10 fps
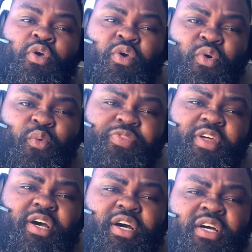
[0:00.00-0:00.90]
with
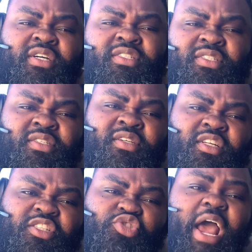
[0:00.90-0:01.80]
the
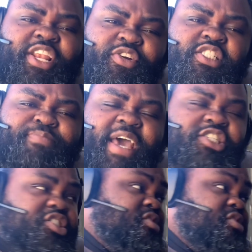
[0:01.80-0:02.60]
tractor inspection?